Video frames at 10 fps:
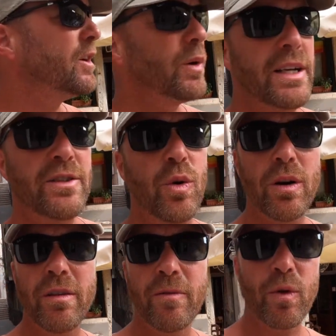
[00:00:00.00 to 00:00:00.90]
degrees
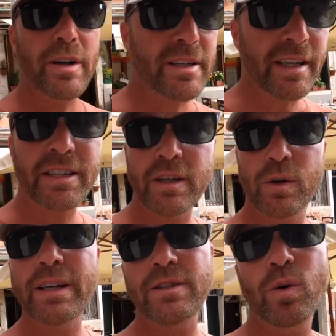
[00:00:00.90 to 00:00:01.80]
north, 46
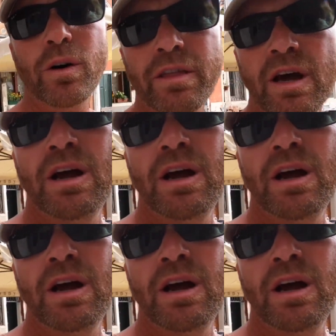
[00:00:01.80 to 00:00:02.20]
degrees north,